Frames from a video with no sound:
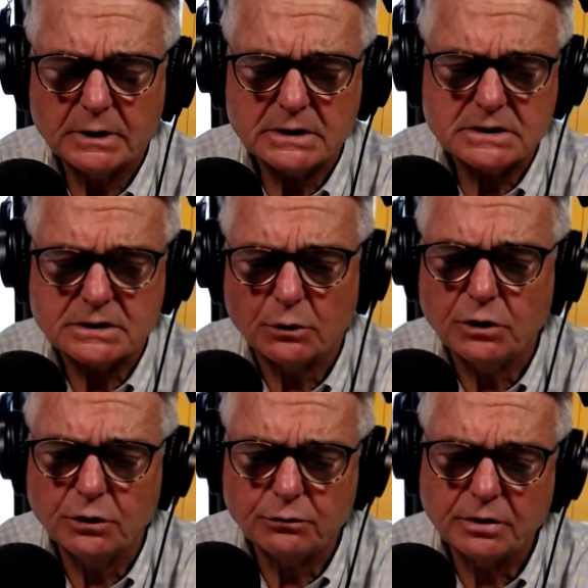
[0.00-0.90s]
So
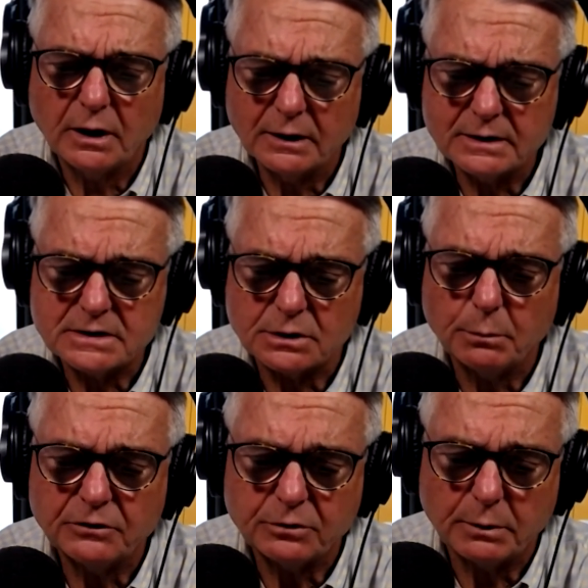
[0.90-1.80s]
you talk so
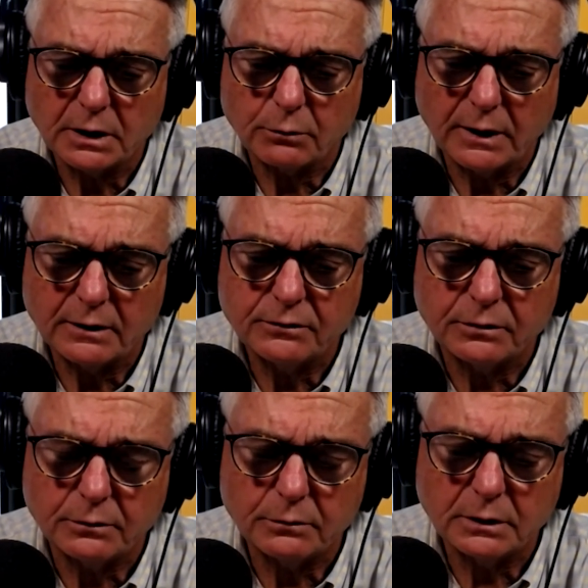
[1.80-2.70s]
much about
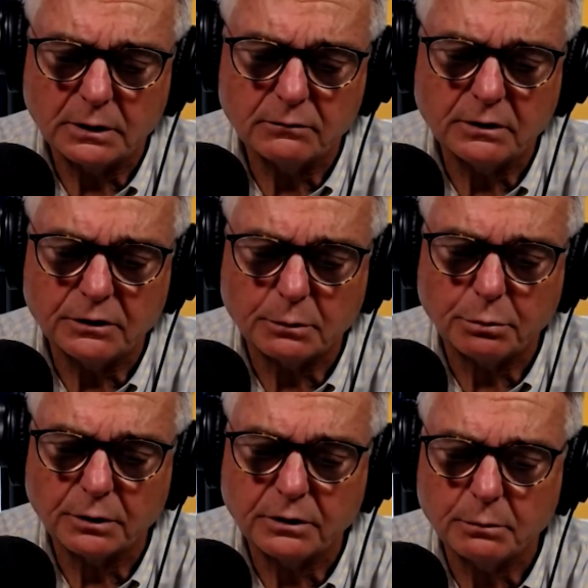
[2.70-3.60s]
gratitude. Even in your
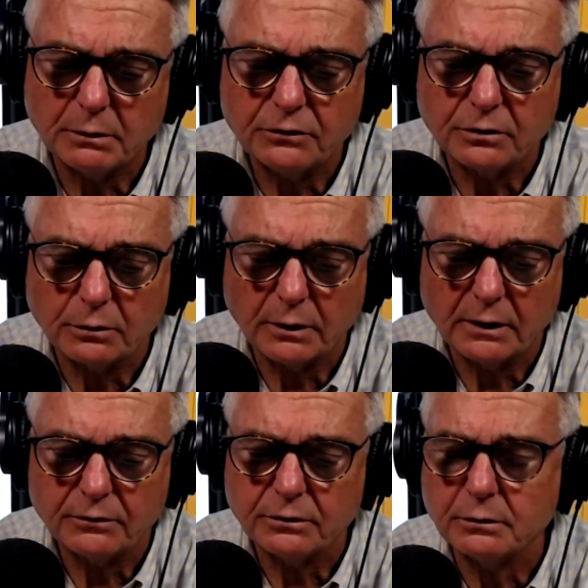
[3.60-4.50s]
book, you mentioned
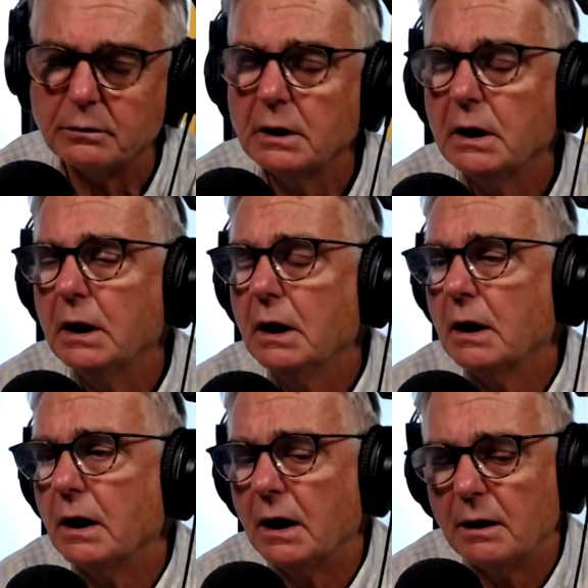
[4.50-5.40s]
gratitude.
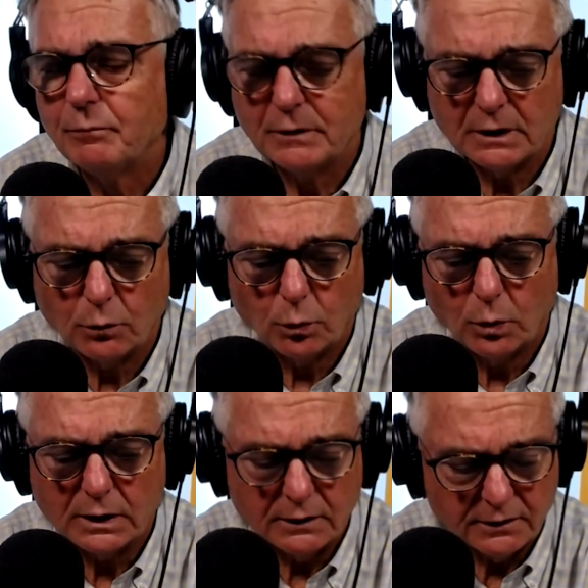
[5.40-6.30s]

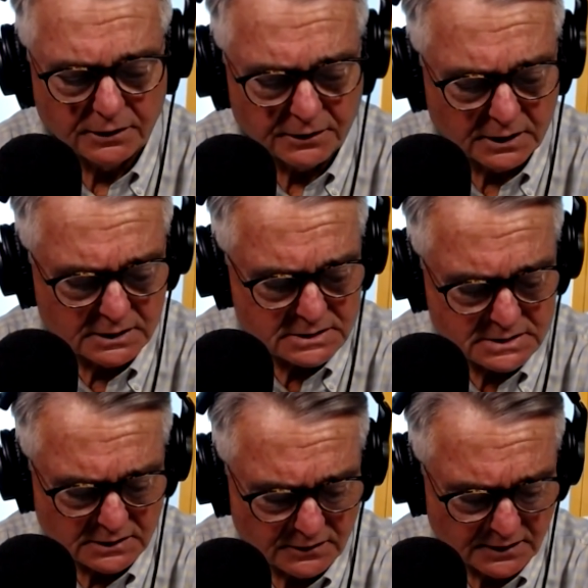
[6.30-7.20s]
One of the things
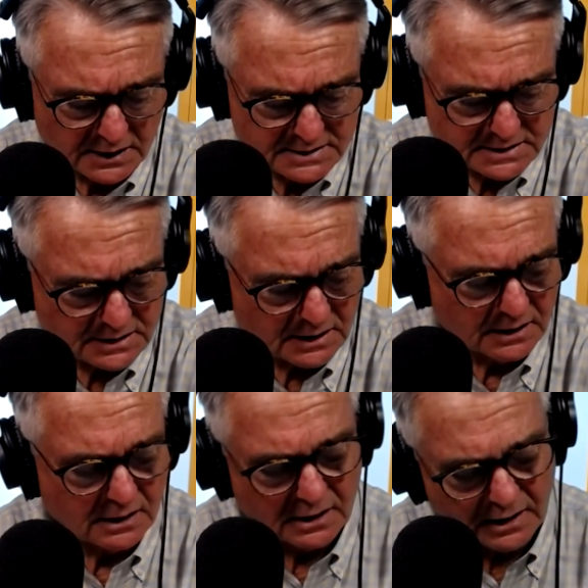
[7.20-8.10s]
that
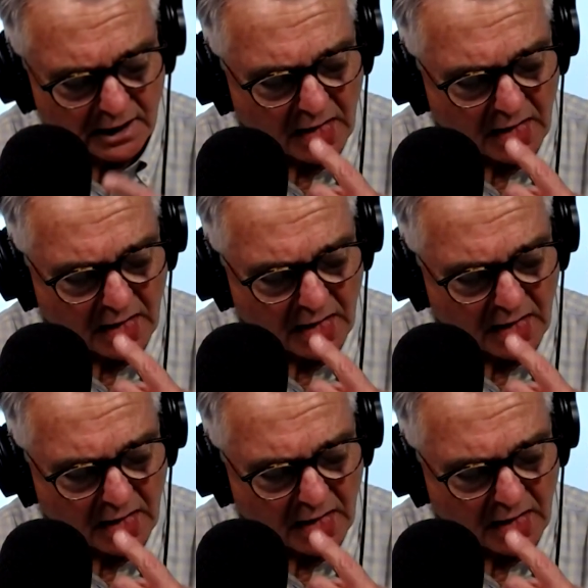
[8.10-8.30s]
I